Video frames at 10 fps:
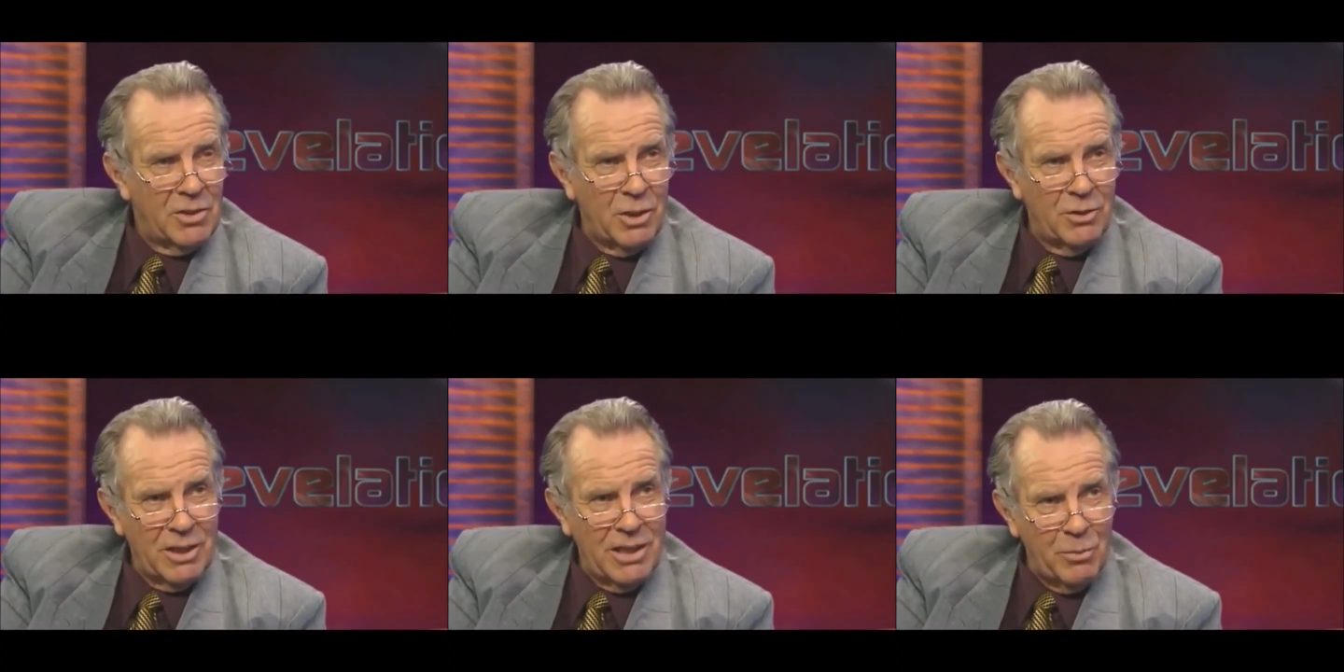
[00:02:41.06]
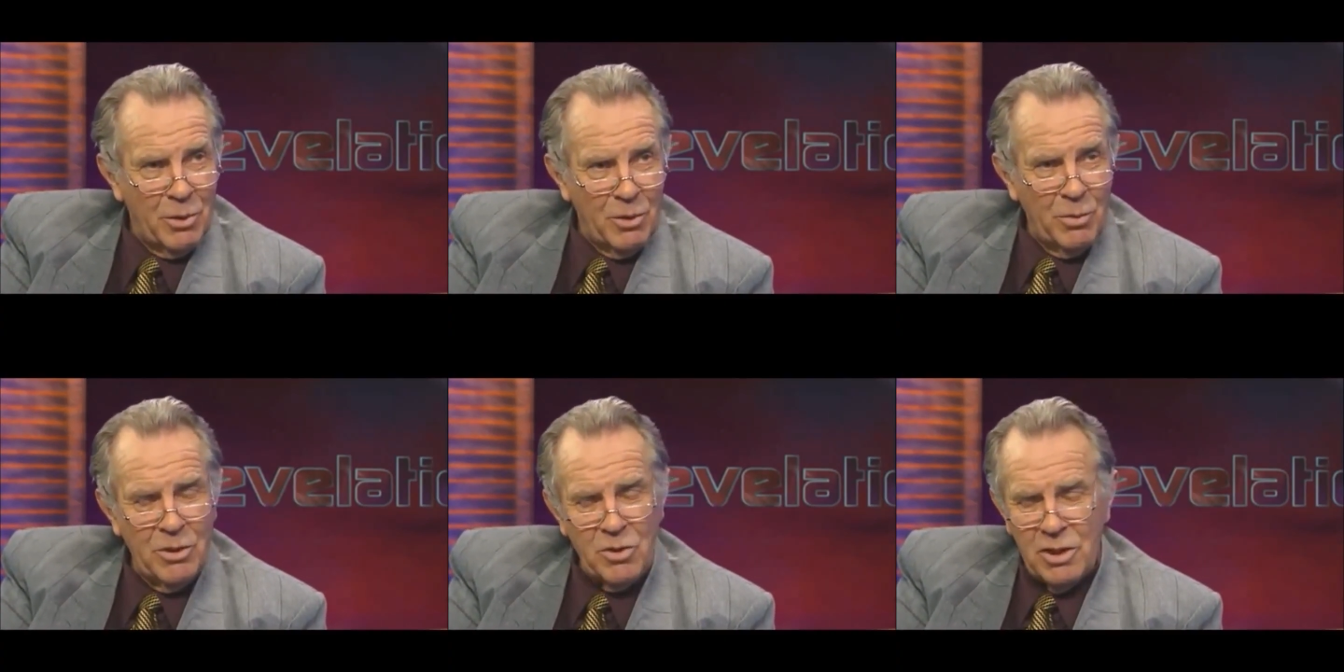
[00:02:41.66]
So the key
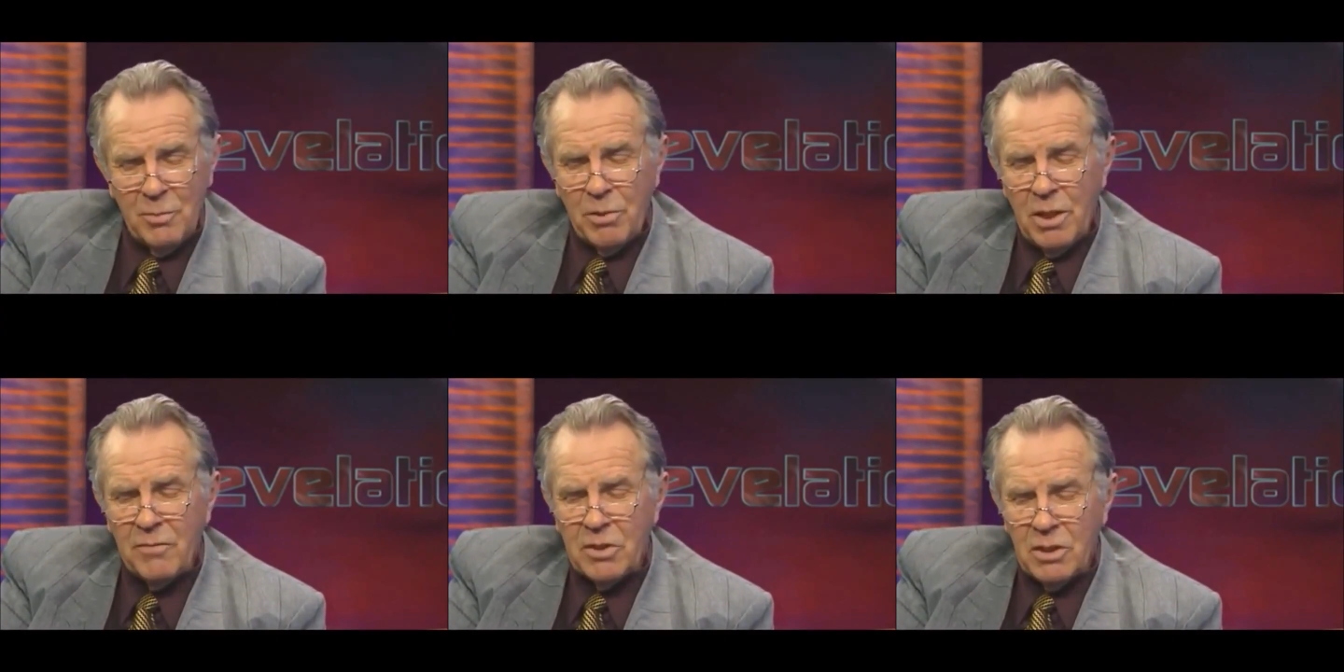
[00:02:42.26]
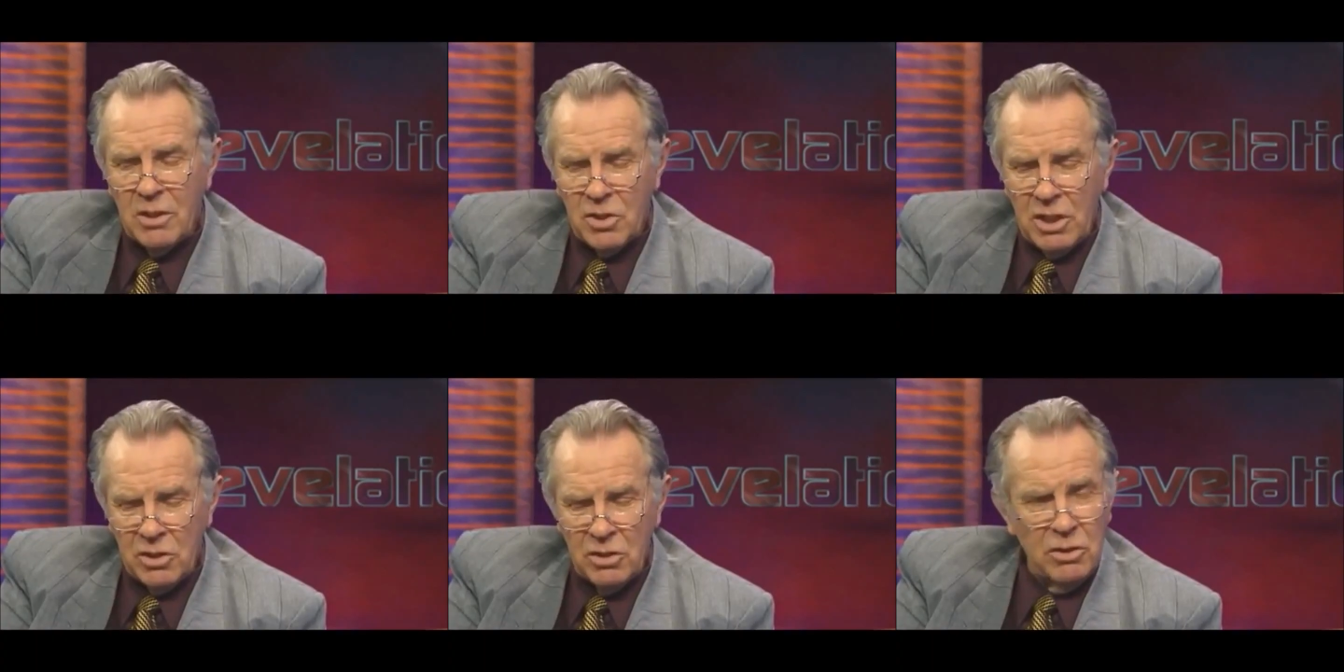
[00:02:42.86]
word, when you see
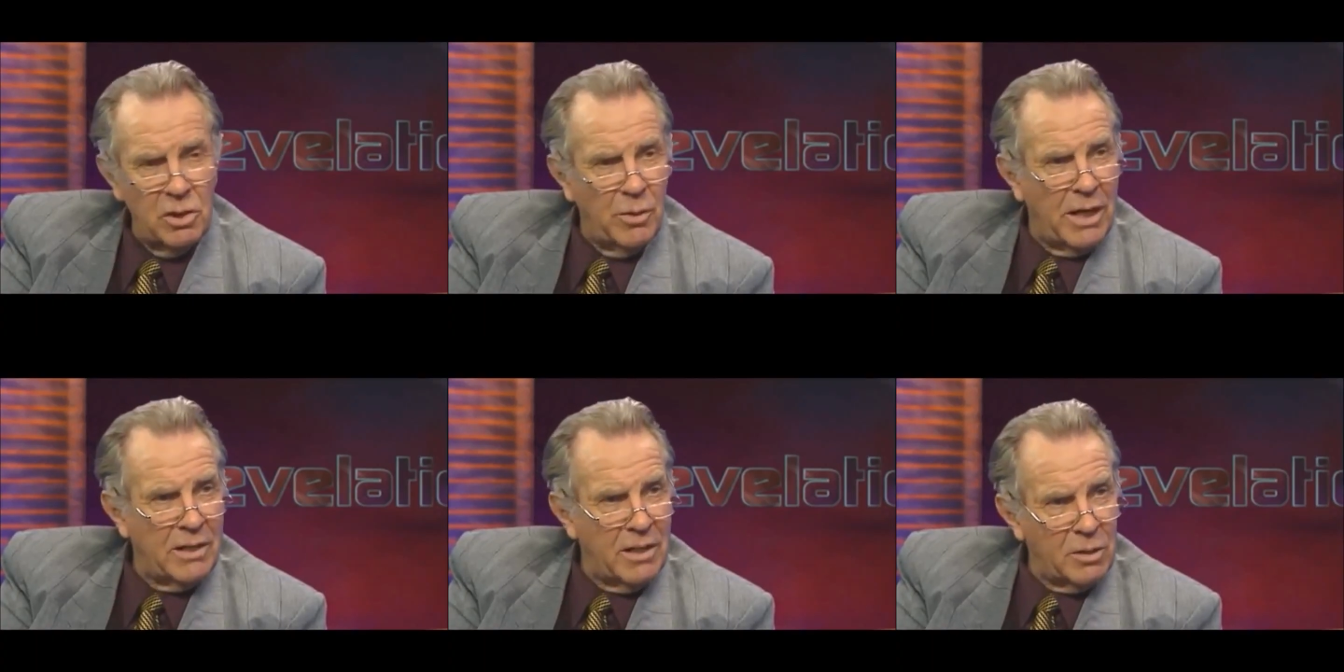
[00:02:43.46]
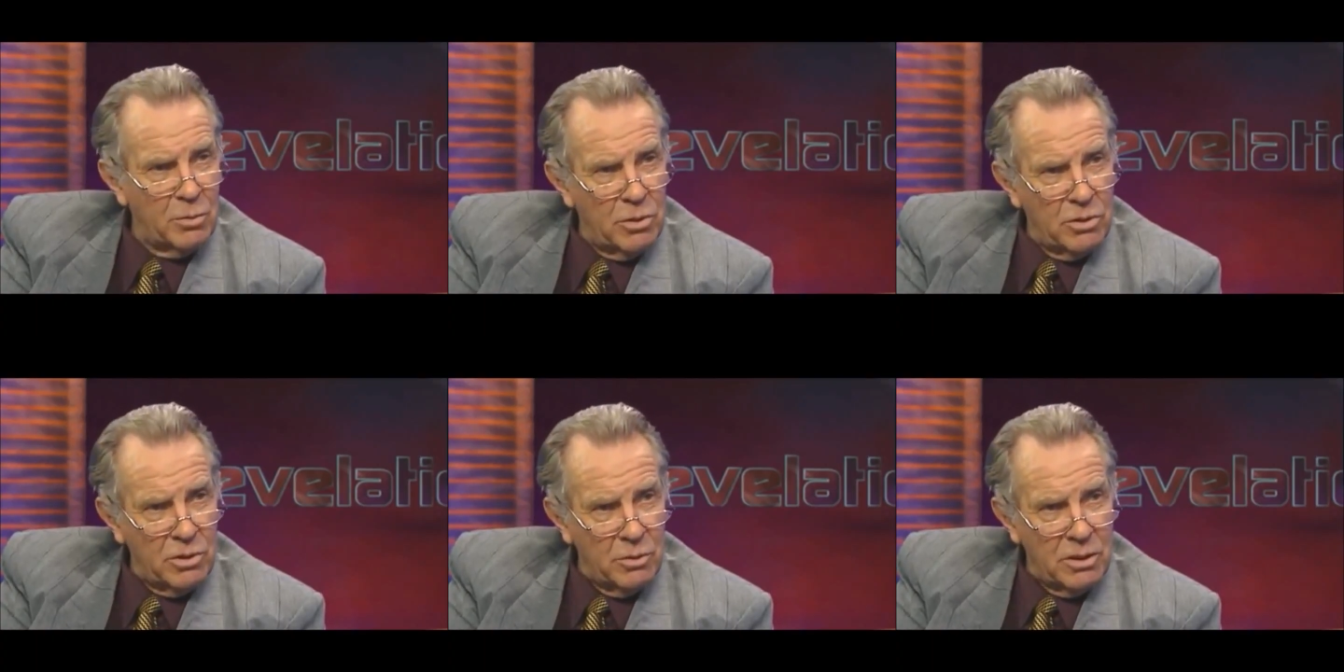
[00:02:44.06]
privatisation, you add another
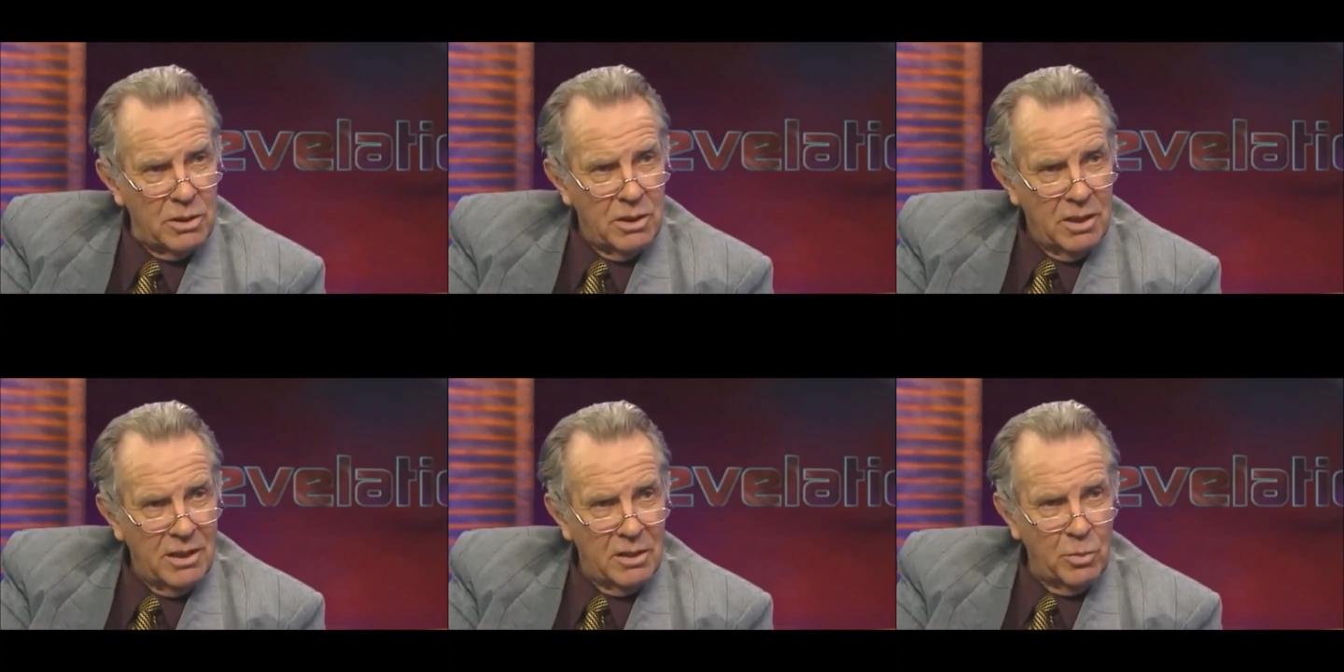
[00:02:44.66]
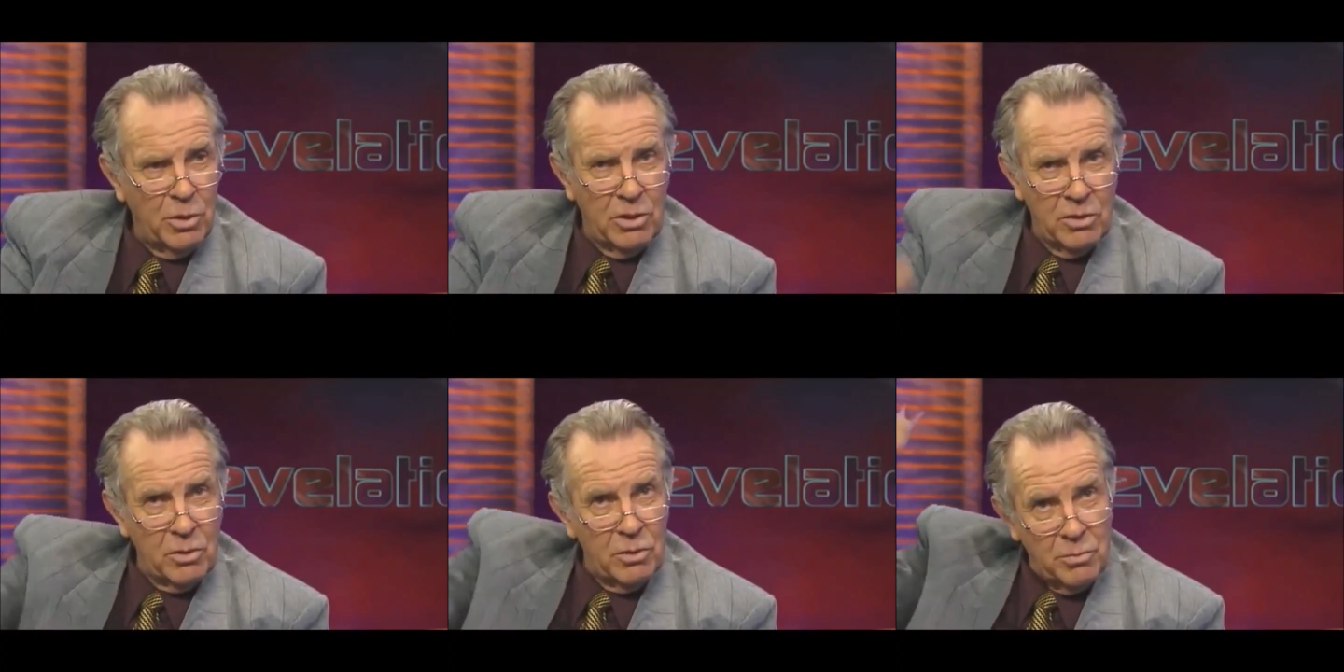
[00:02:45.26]
word to it, and the word
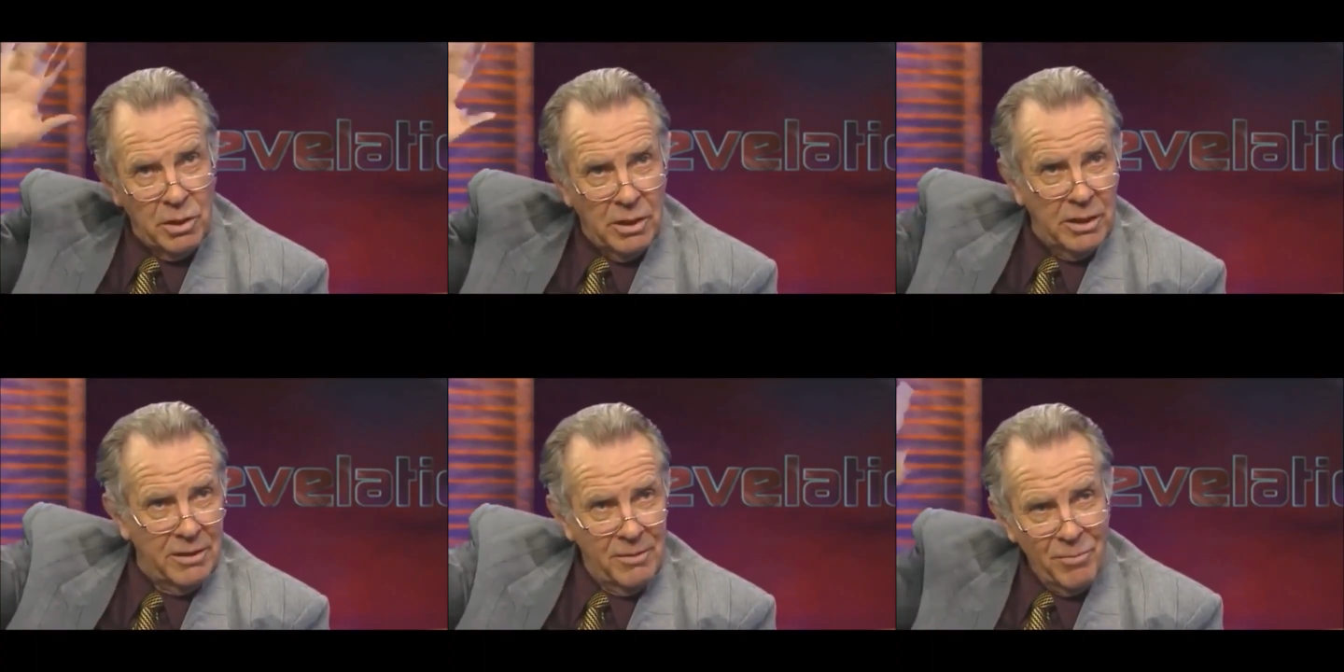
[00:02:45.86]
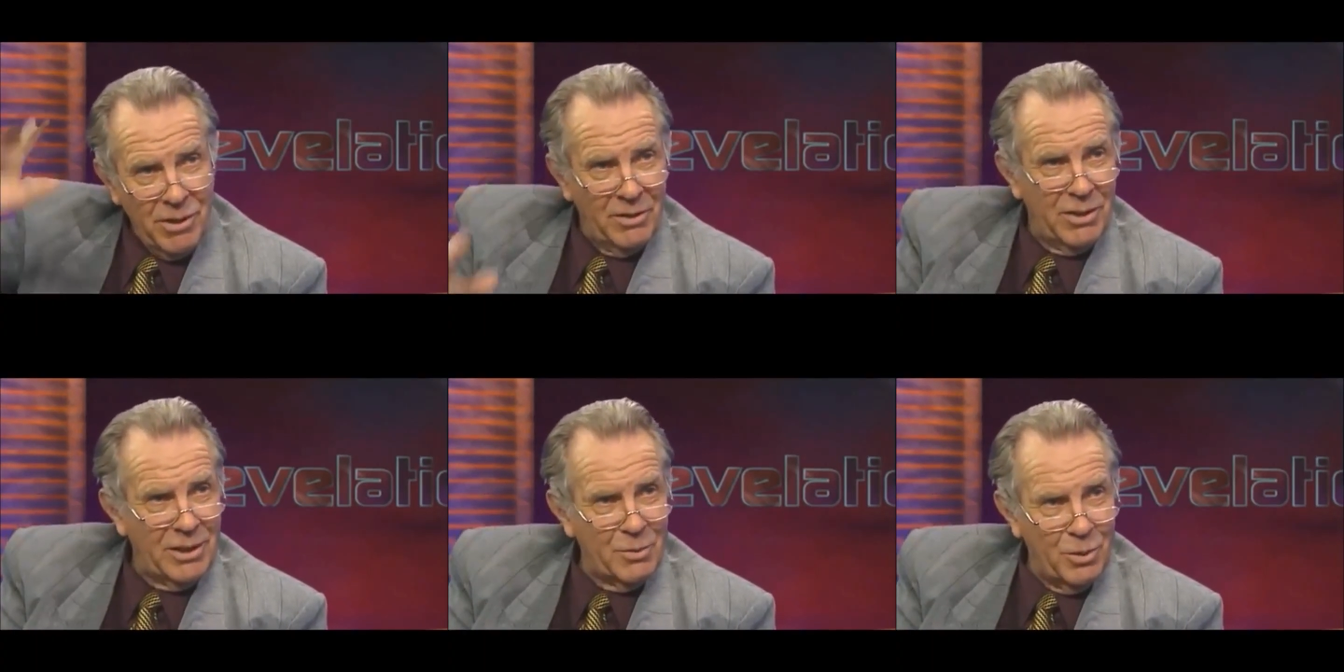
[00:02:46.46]
is goodbye,
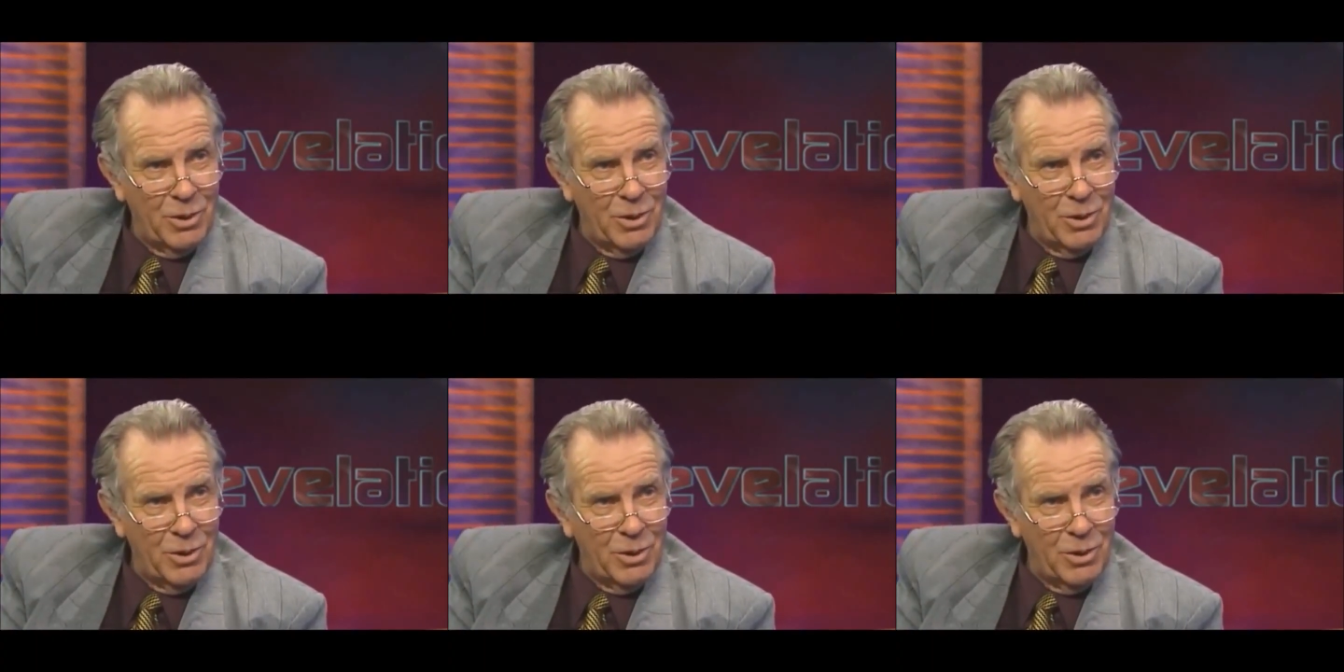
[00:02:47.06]
and the other